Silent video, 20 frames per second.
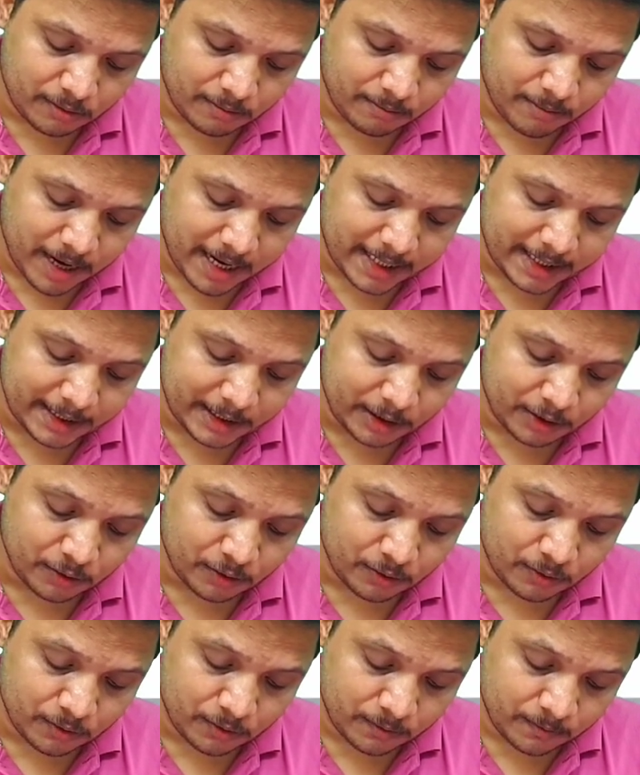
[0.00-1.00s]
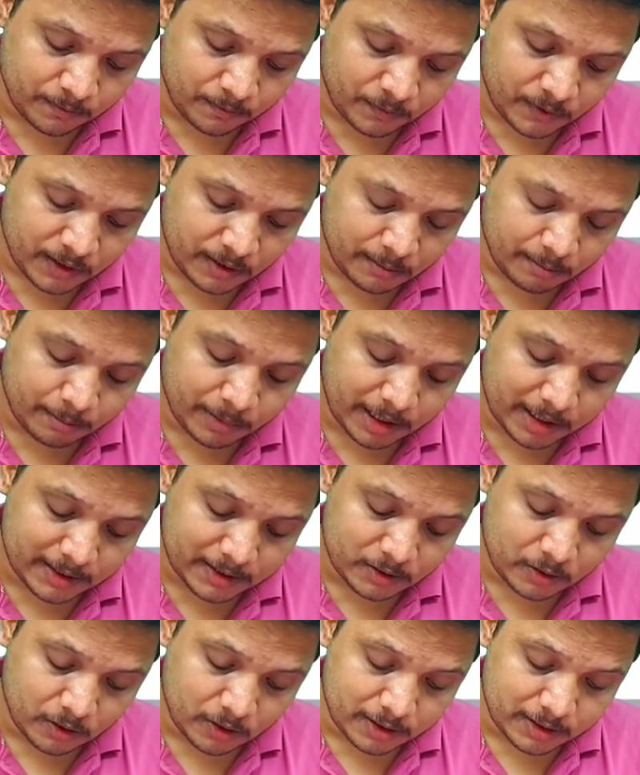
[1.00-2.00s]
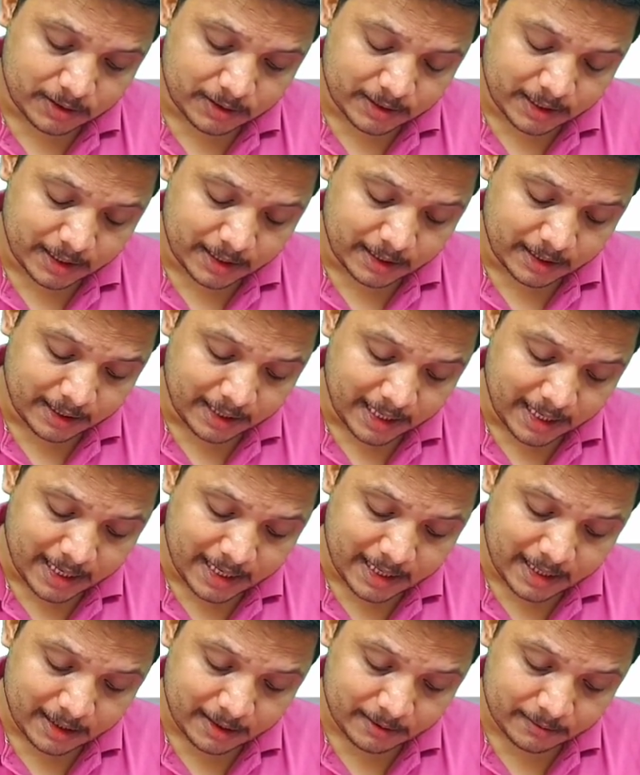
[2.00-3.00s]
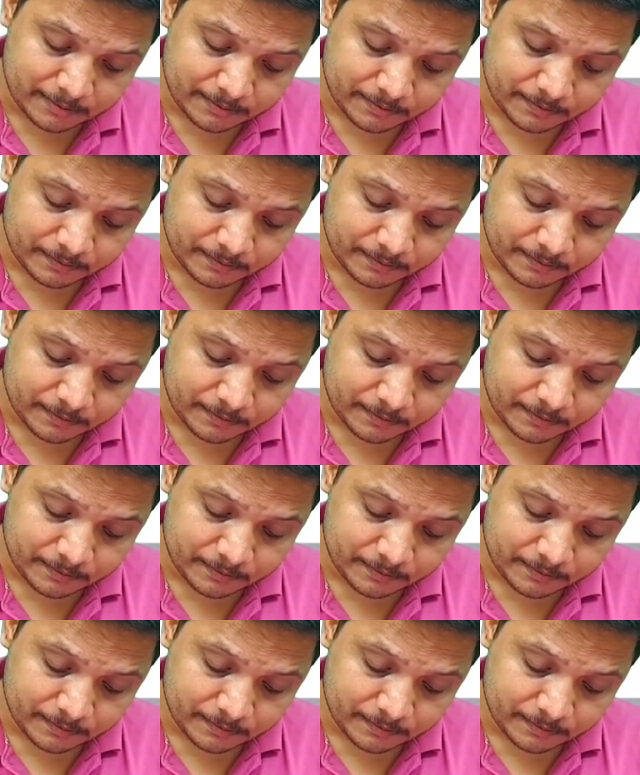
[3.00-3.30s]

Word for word: by 2 plus constant k